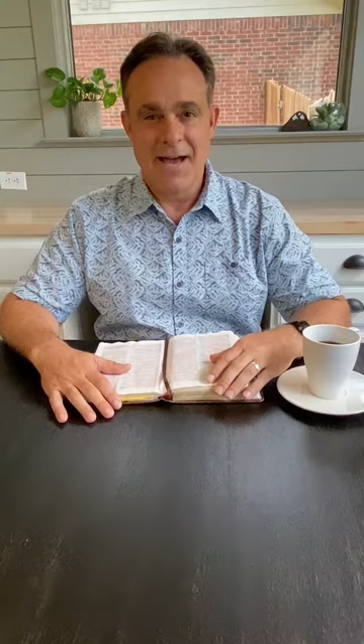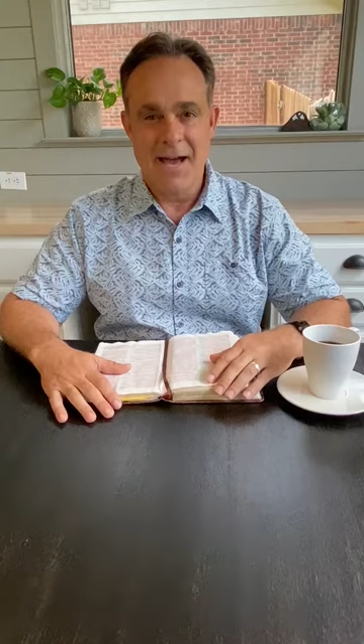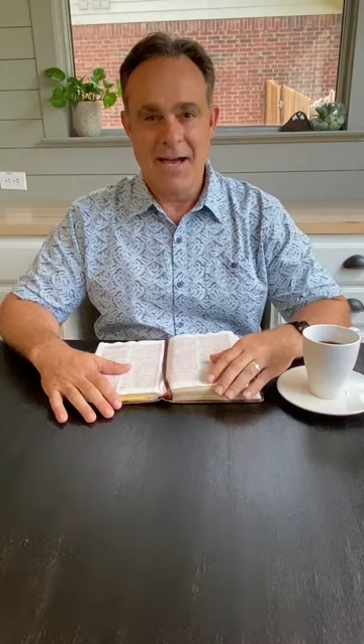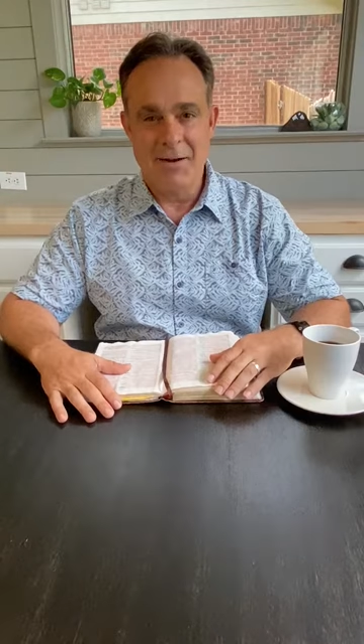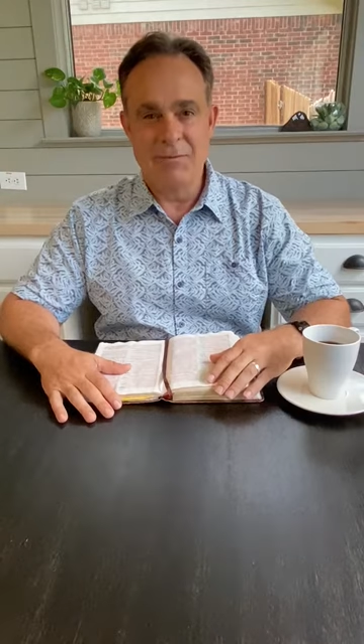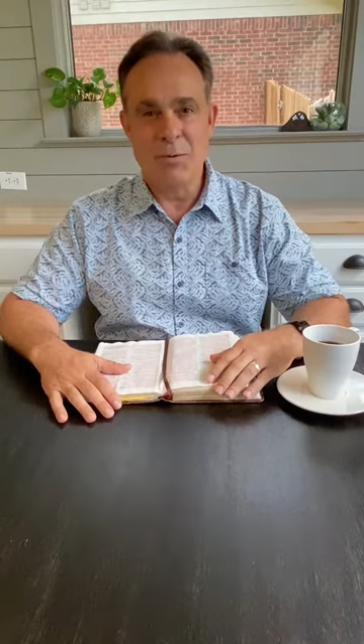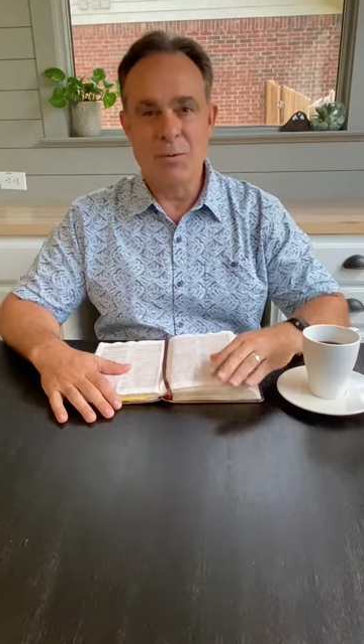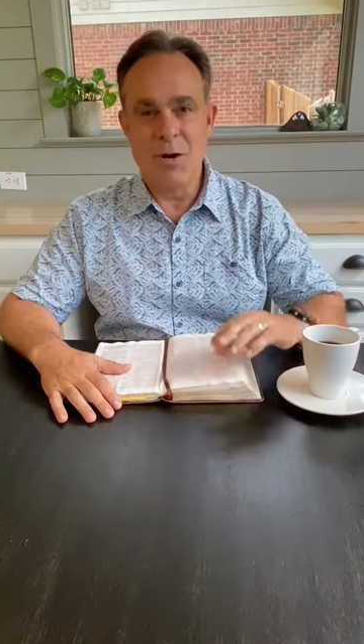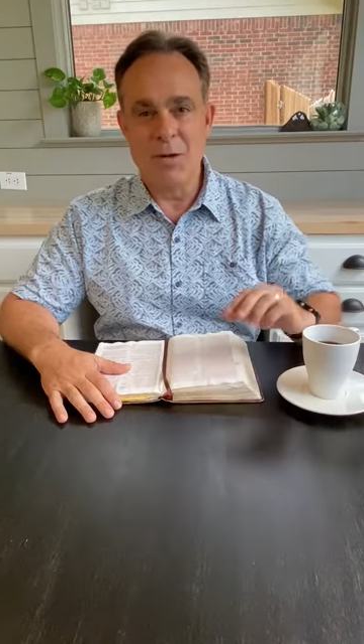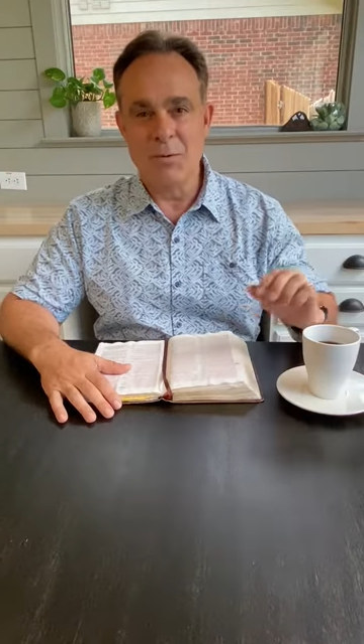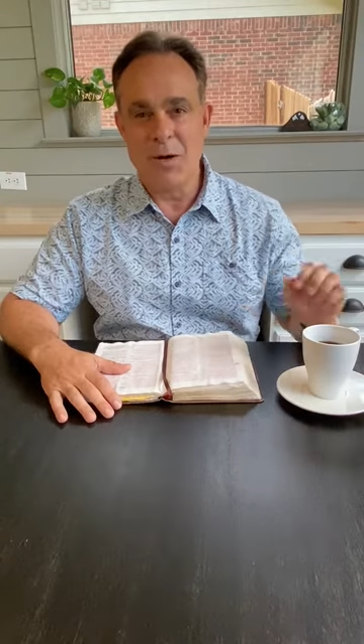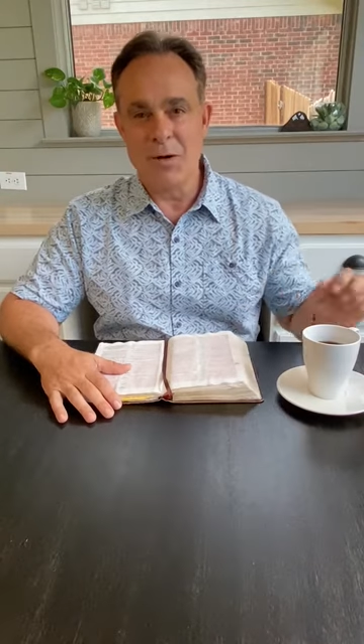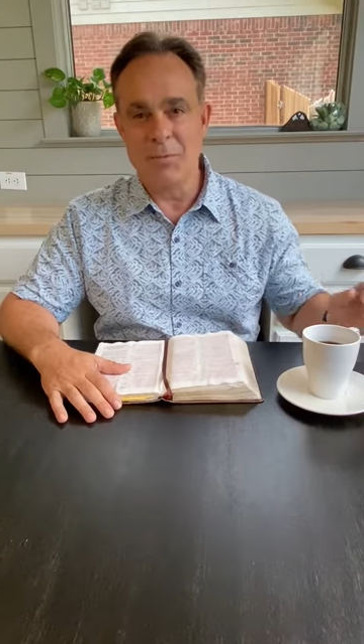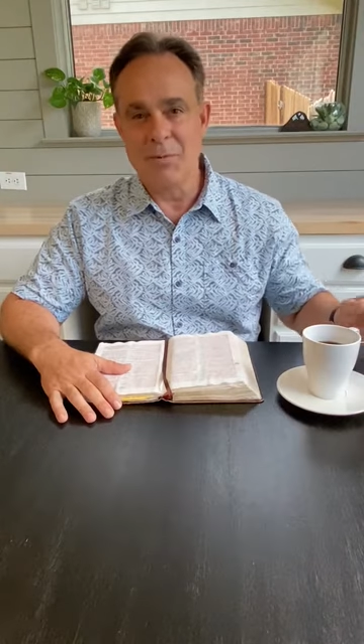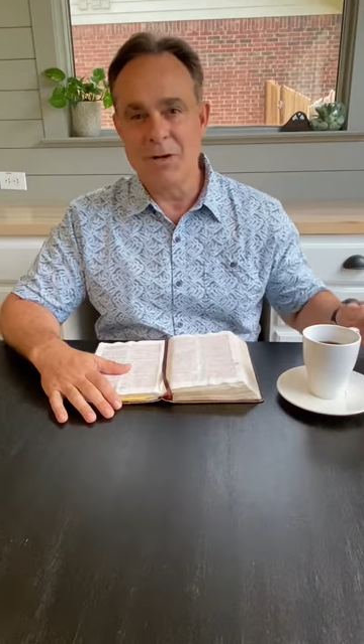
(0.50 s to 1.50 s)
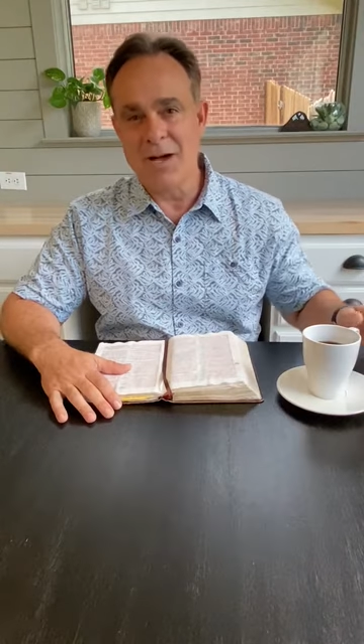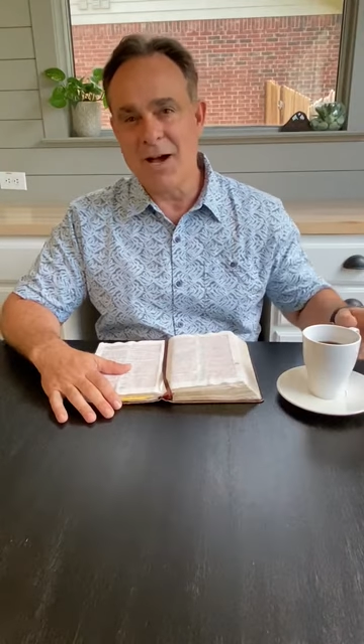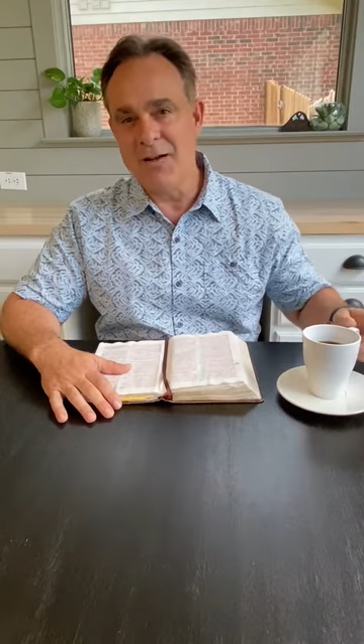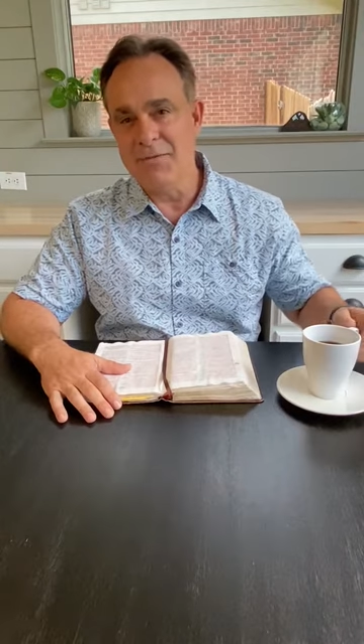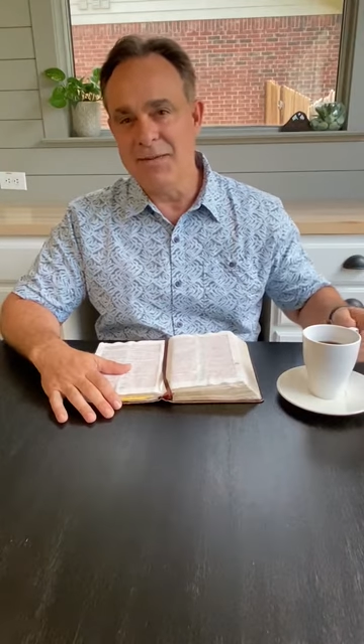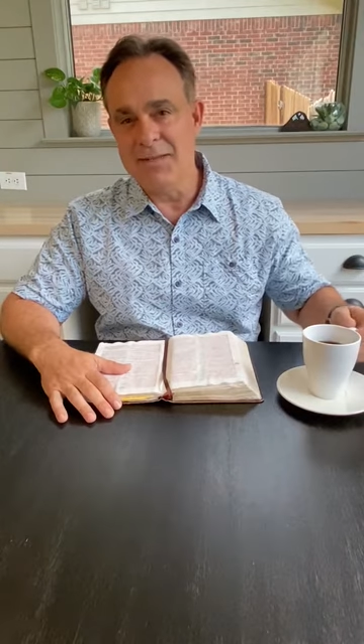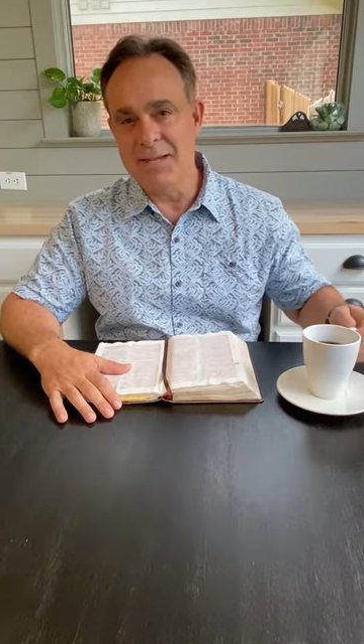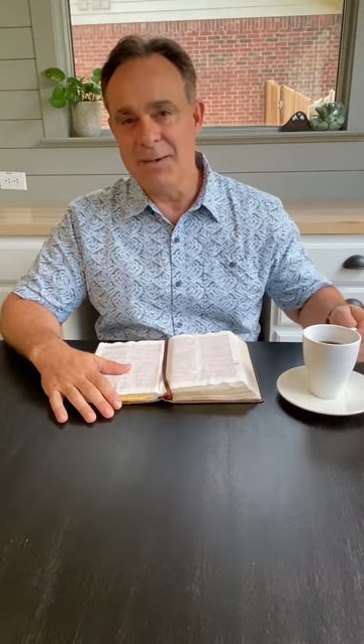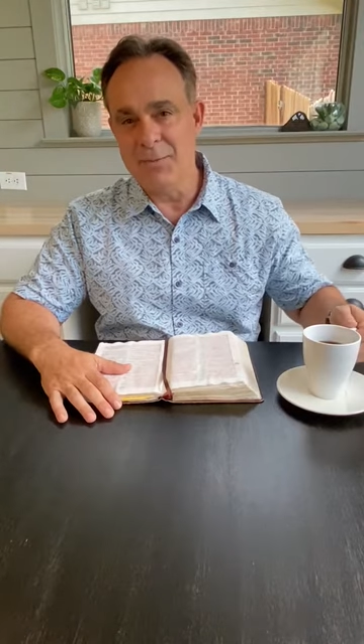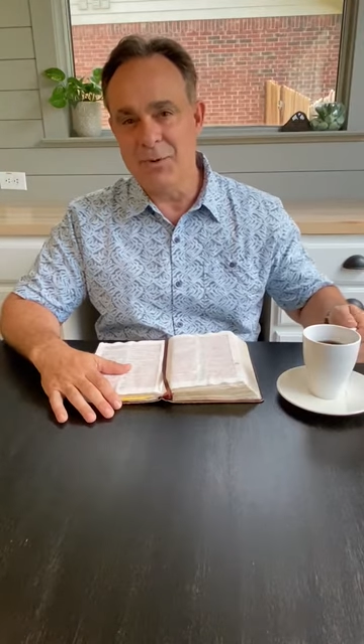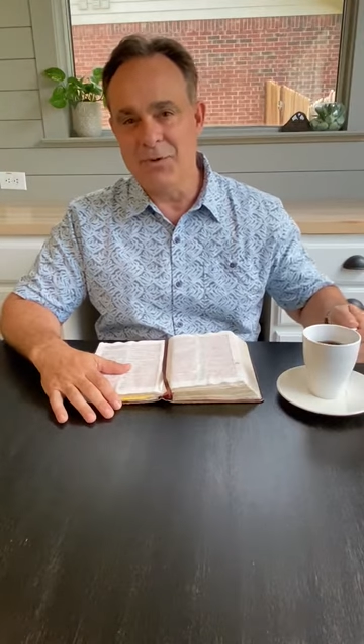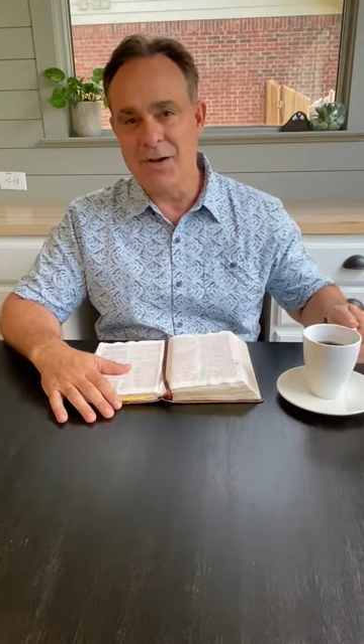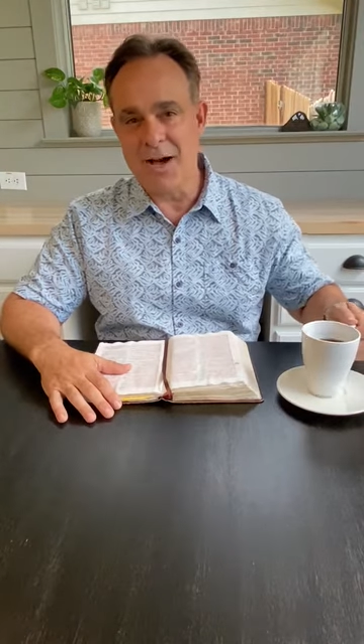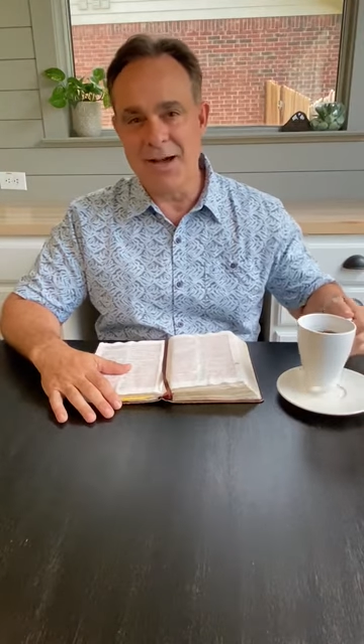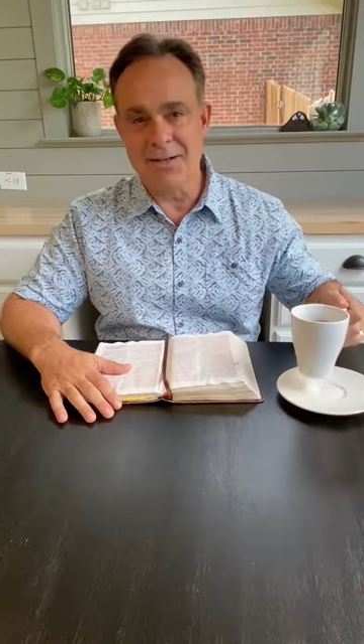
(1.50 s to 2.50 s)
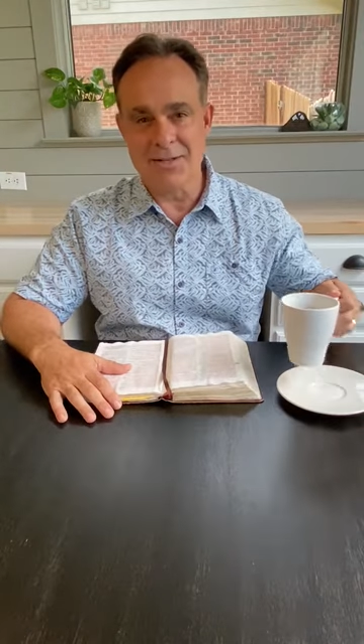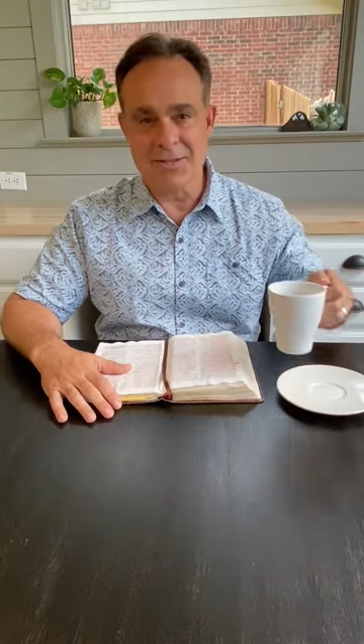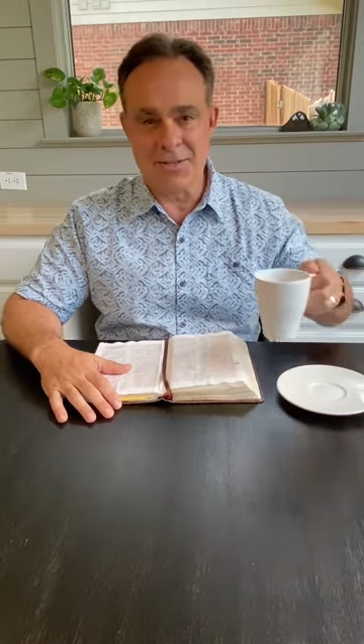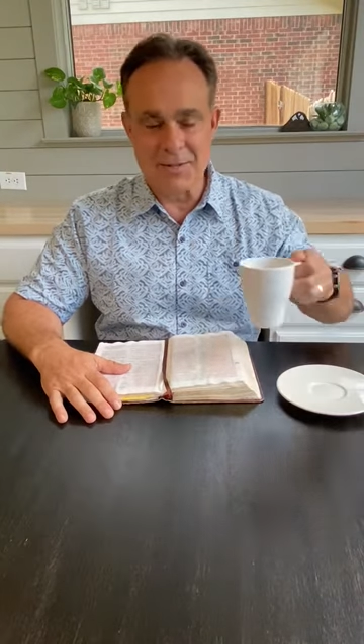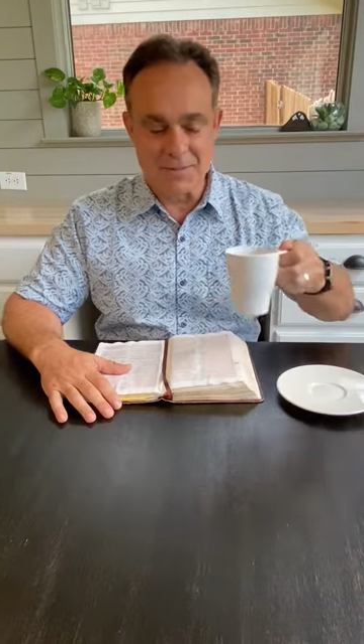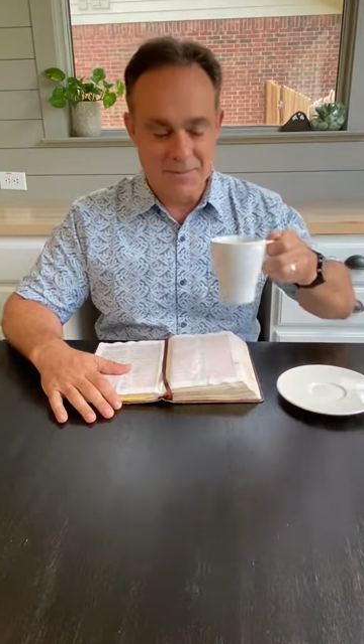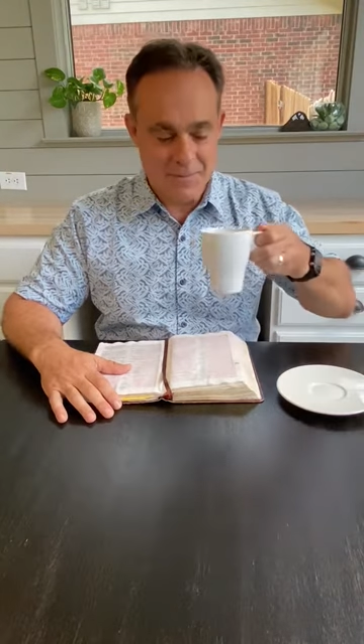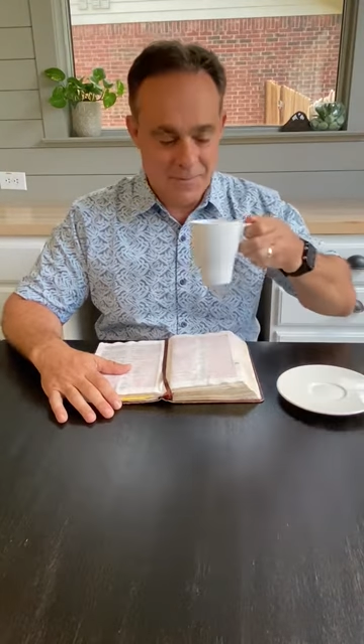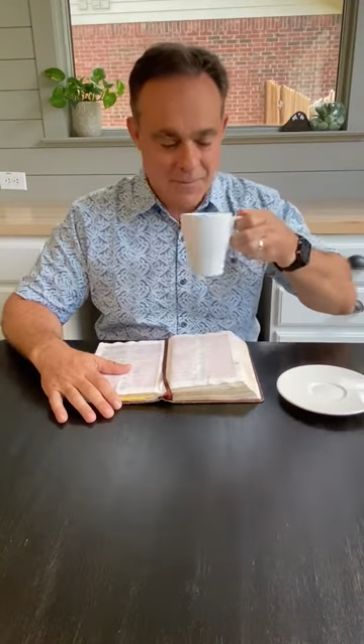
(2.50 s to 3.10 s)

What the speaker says: Hi everyone, welcome to Coffee Table Talks.